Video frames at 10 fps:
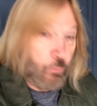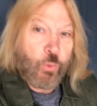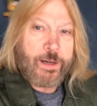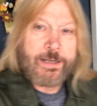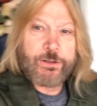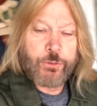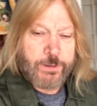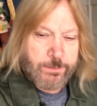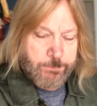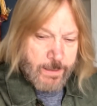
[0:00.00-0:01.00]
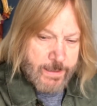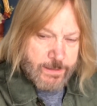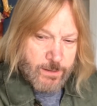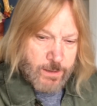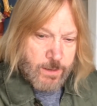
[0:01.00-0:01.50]
running to get my
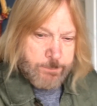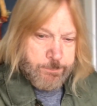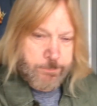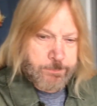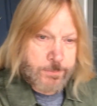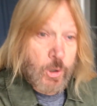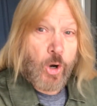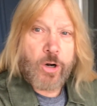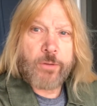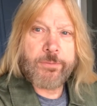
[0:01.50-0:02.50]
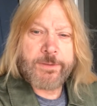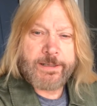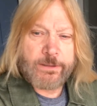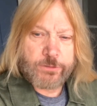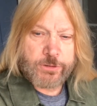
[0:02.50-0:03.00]
uh, car from the
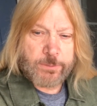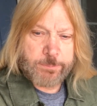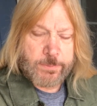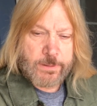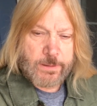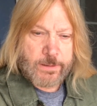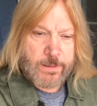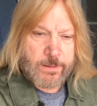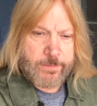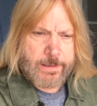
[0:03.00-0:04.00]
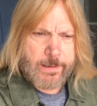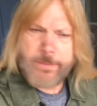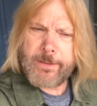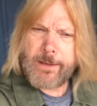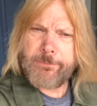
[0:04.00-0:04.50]
dealership. I
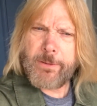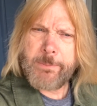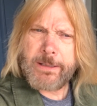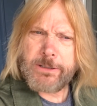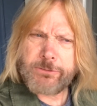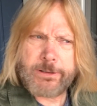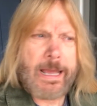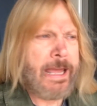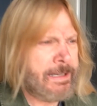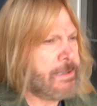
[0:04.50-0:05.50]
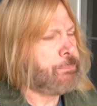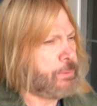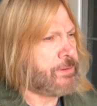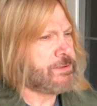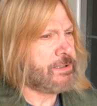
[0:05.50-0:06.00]
think I filmed that yesterday. I need to
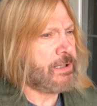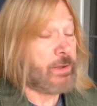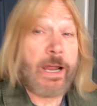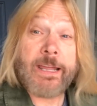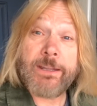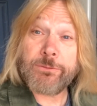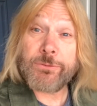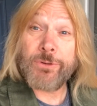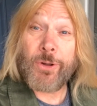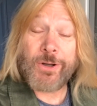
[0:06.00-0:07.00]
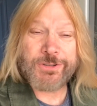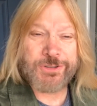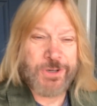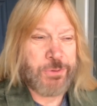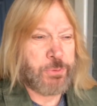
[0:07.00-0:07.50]
put this together. I get lost
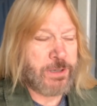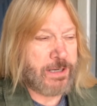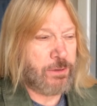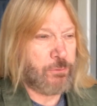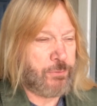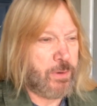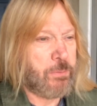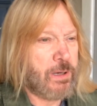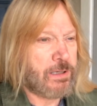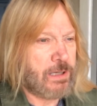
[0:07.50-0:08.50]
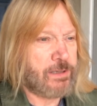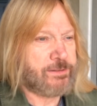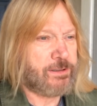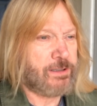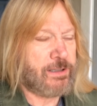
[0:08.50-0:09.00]
when I don't film
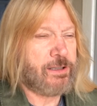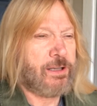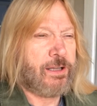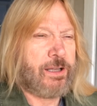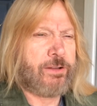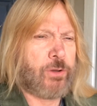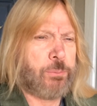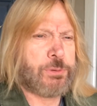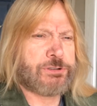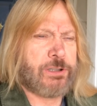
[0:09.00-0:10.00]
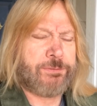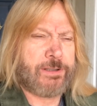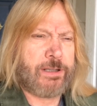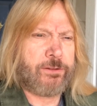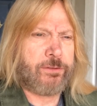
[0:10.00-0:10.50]
constantly and don't put stuff
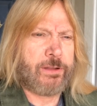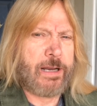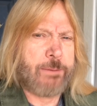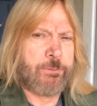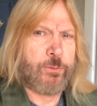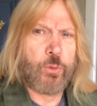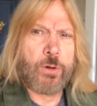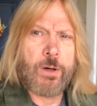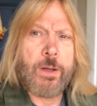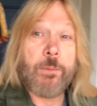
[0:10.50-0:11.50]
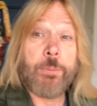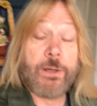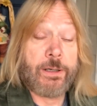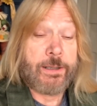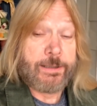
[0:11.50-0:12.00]
together the night before.
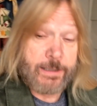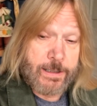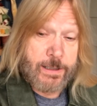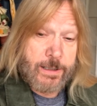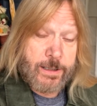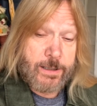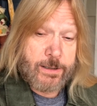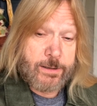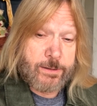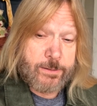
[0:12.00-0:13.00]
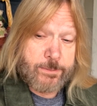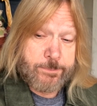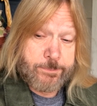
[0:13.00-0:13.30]
But yeah, uh,